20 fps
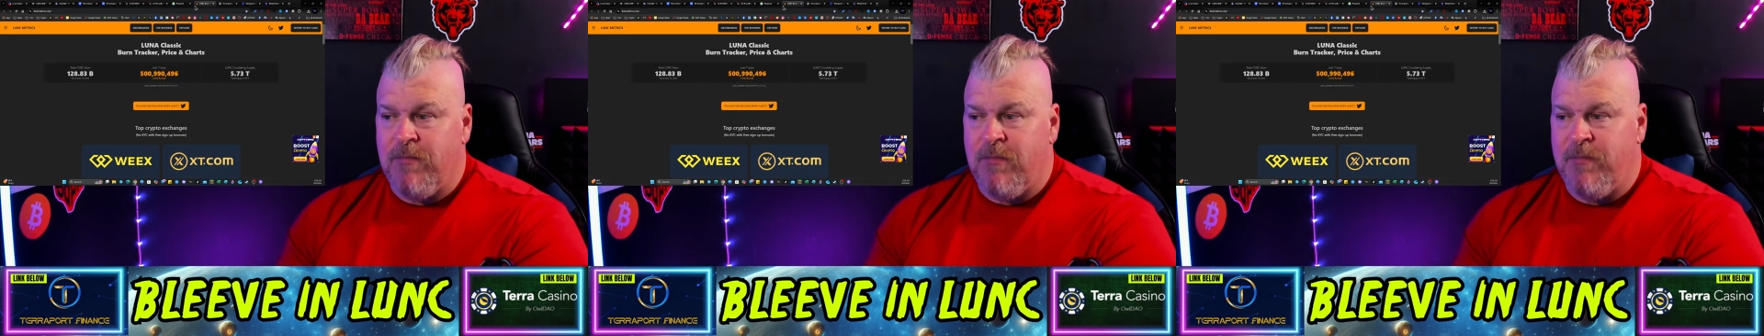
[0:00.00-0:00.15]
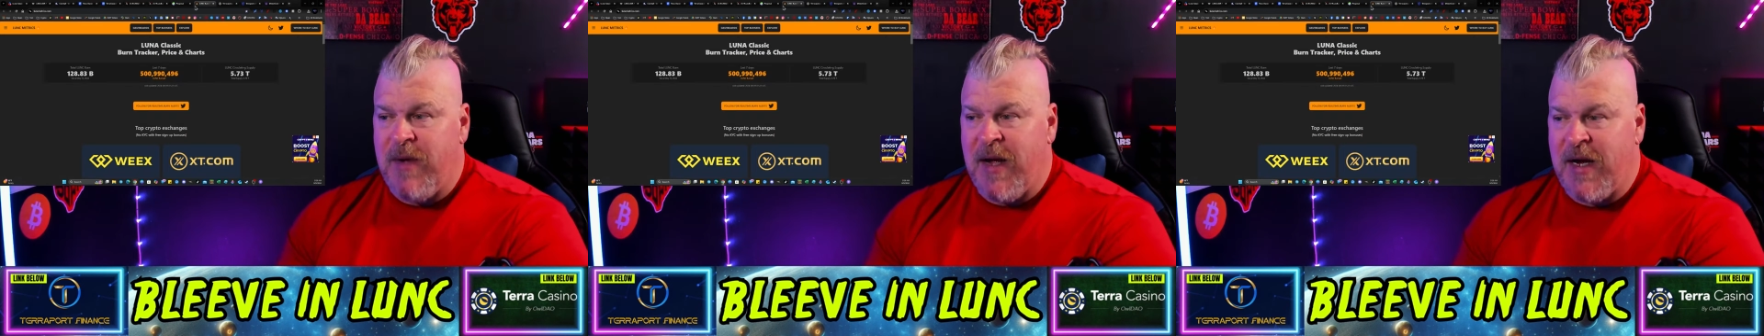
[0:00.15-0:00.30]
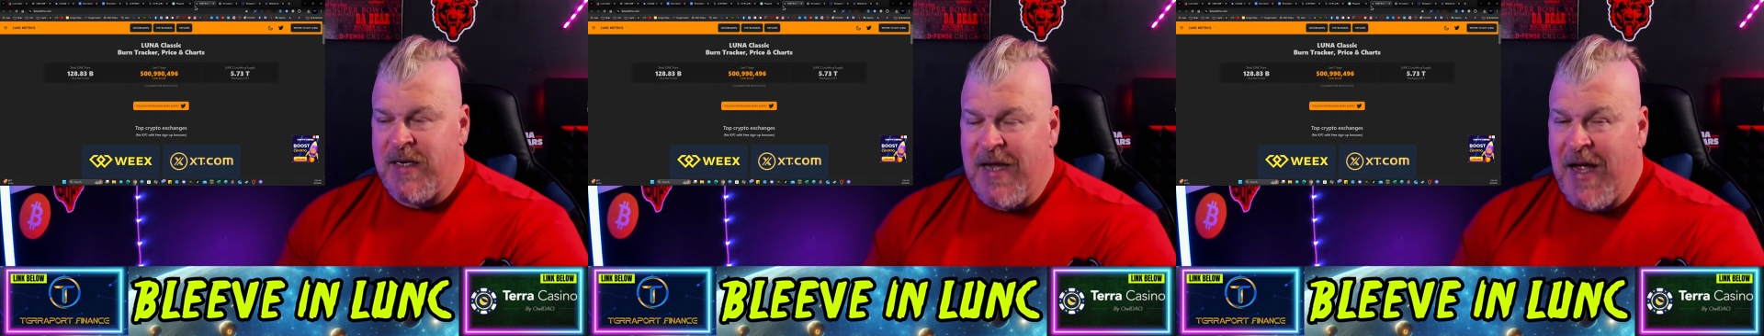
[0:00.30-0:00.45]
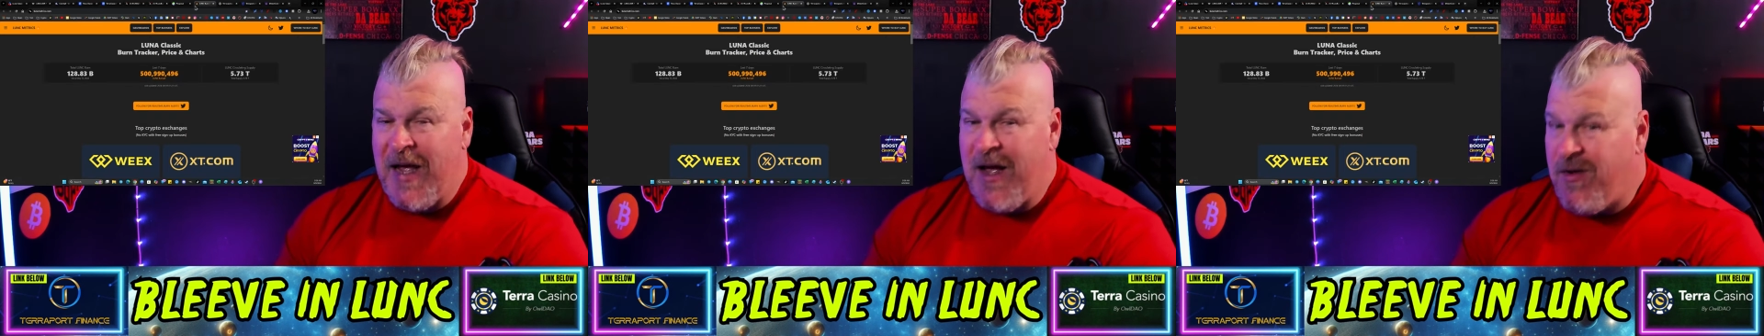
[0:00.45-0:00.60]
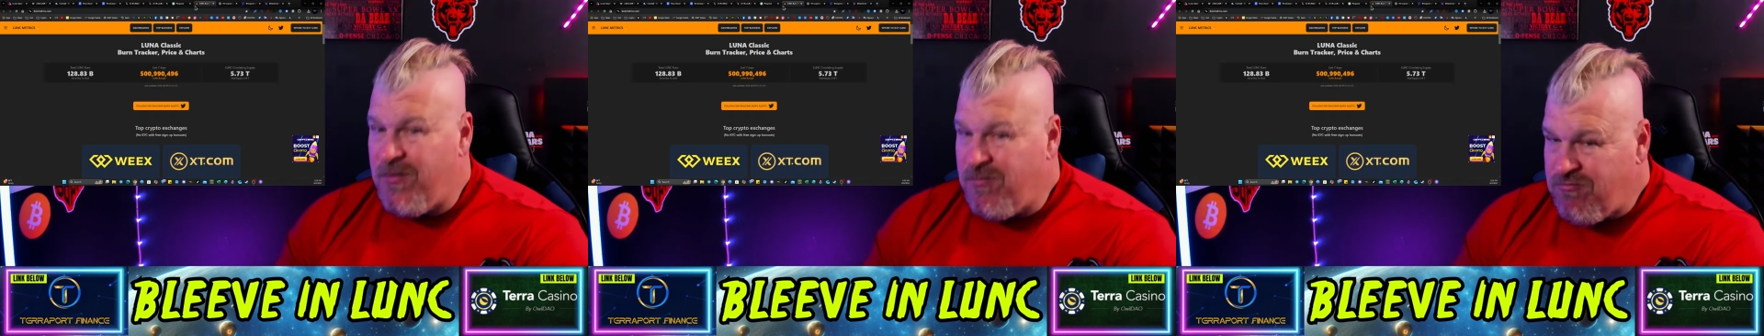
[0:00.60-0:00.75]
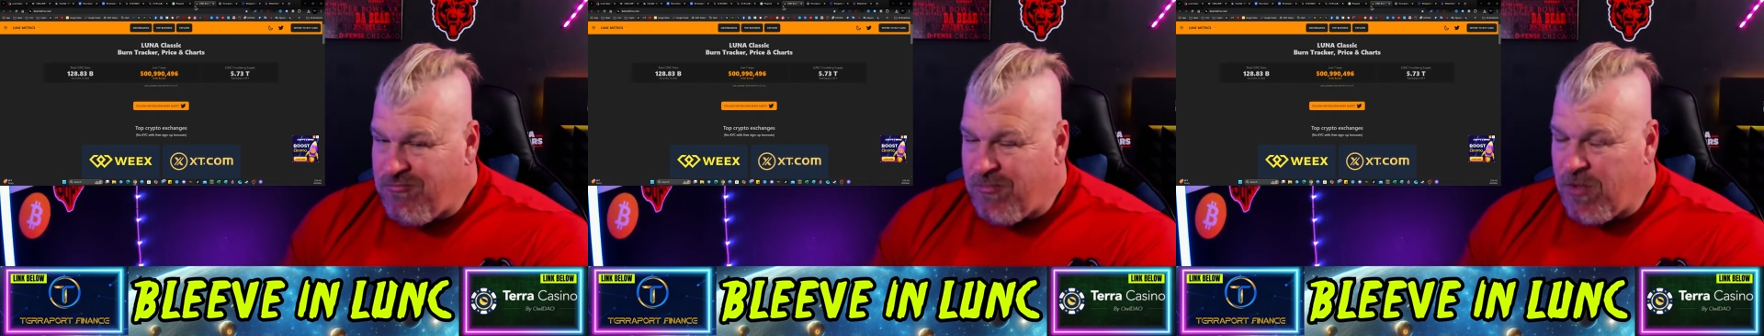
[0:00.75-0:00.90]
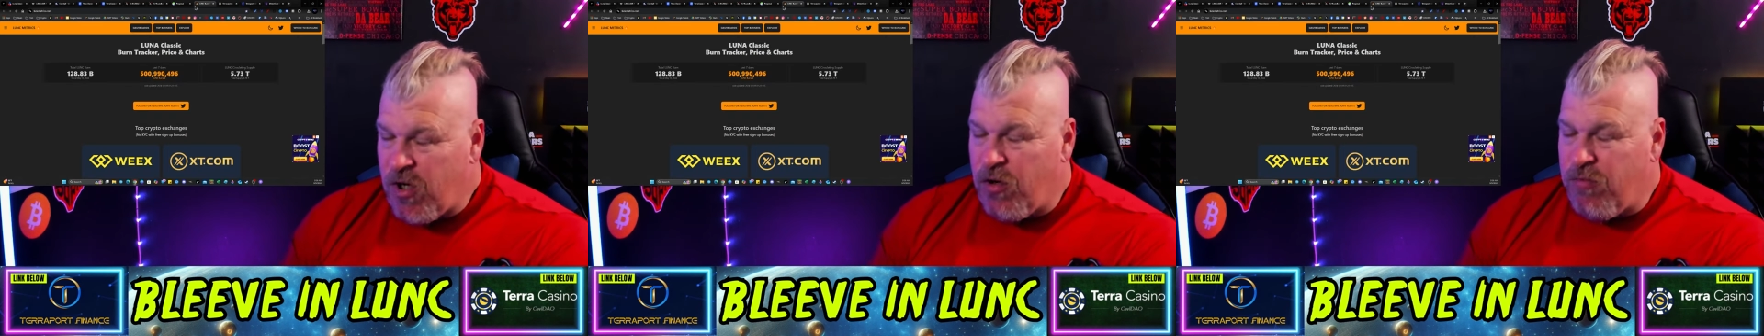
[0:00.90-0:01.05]
back down
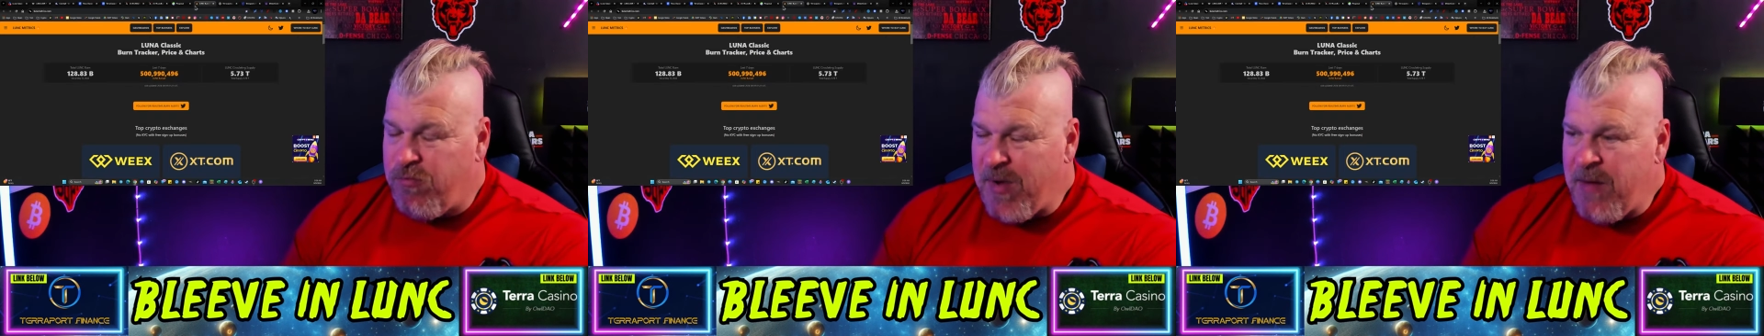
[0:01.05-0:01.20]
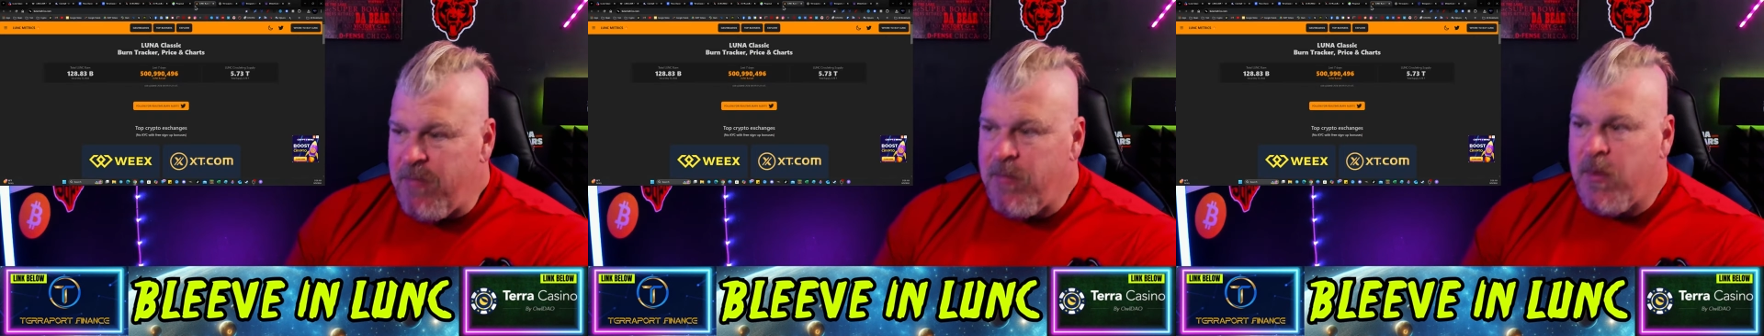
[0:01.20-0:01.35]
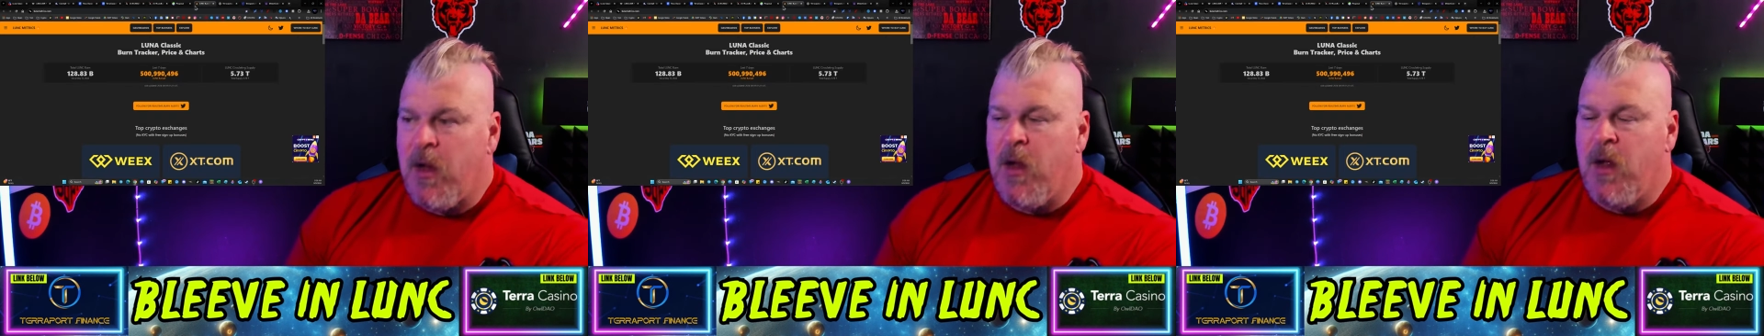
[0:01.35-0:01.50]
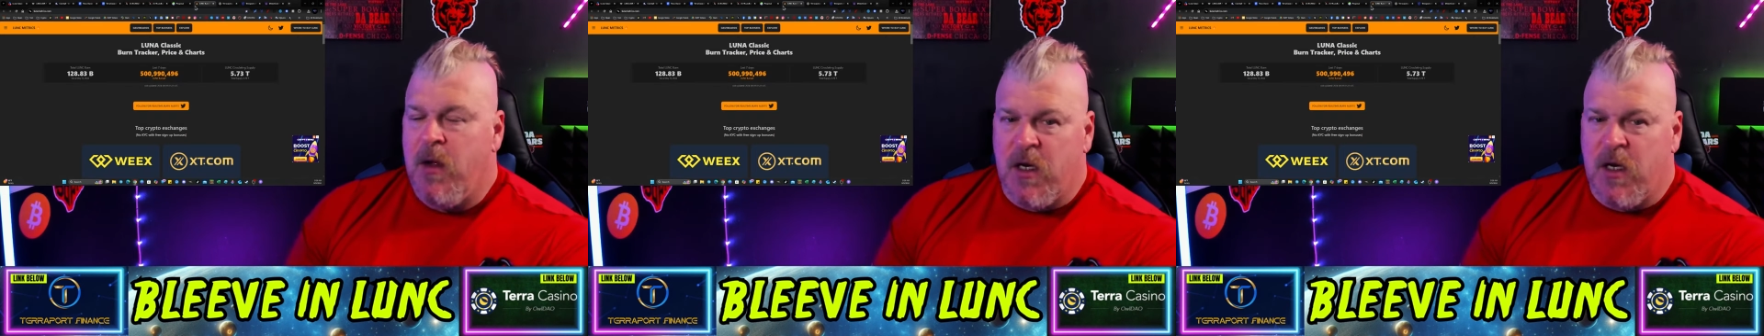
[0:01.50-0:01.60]
a little bit